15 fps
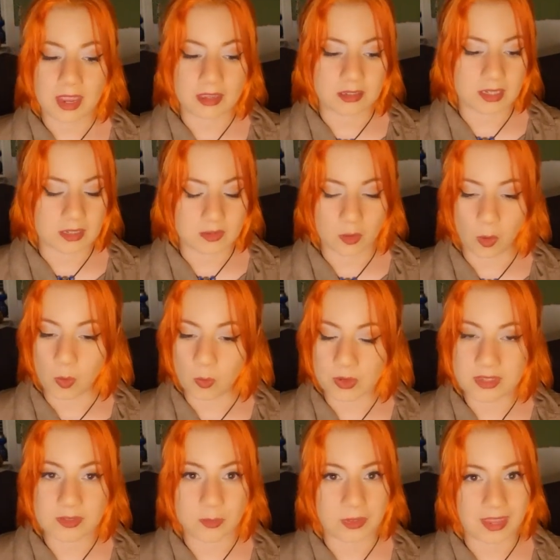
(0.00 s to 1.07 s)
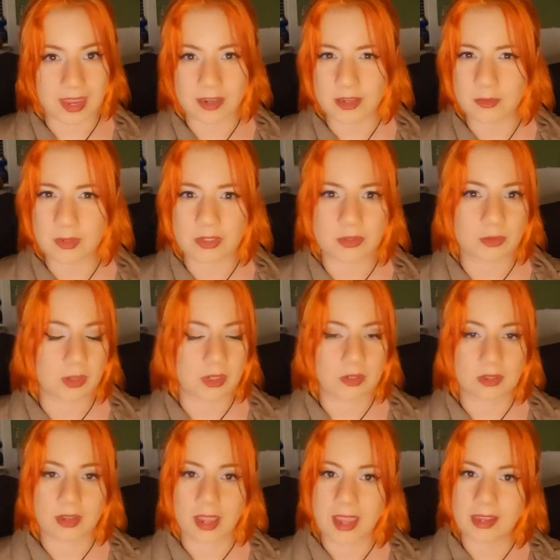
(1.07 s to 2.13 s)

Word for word: And as always, with any retrograde and